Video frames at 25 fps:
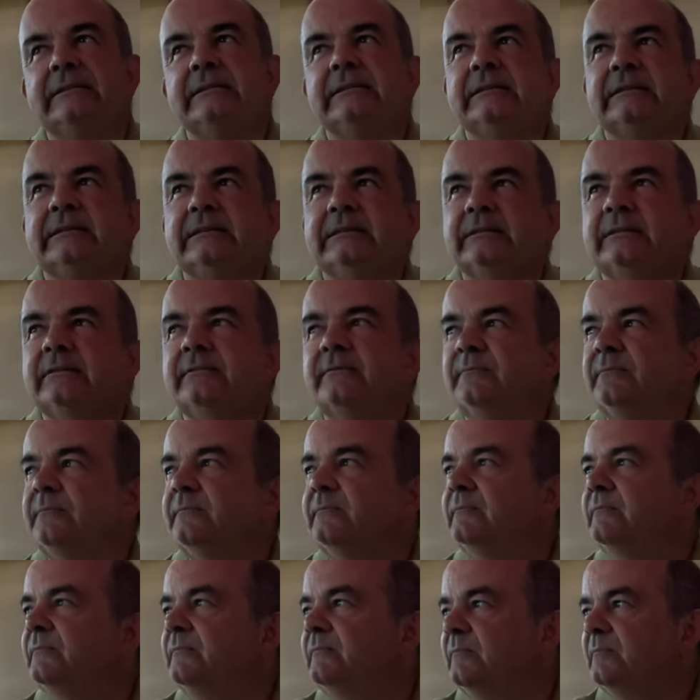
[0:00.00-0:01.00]

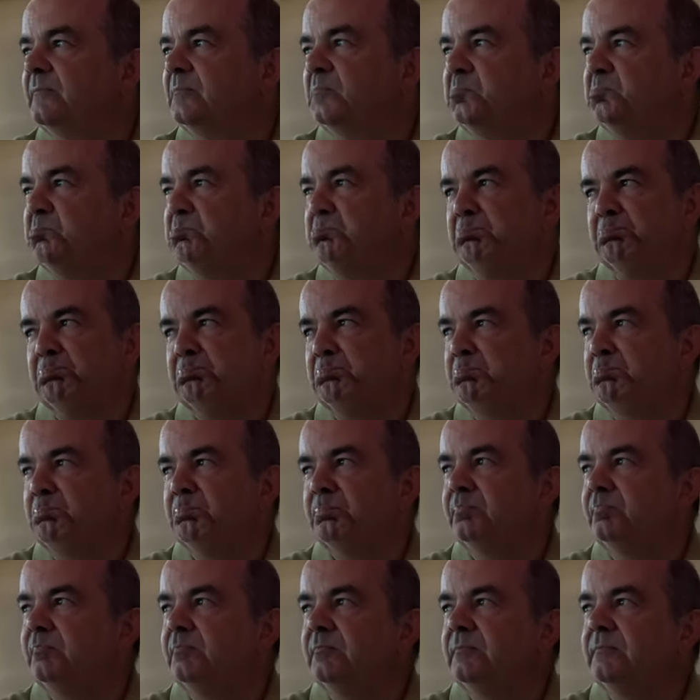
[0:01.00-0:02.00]

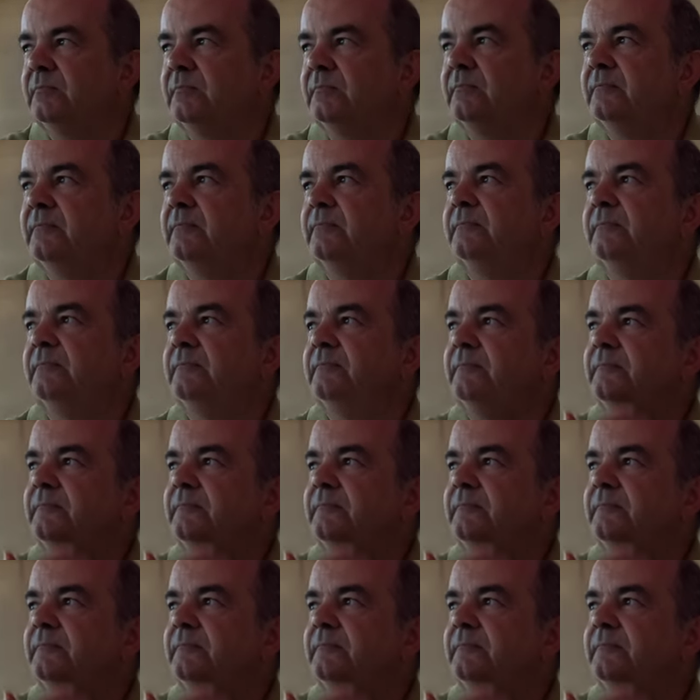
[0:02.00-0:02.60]
Nobody speaks.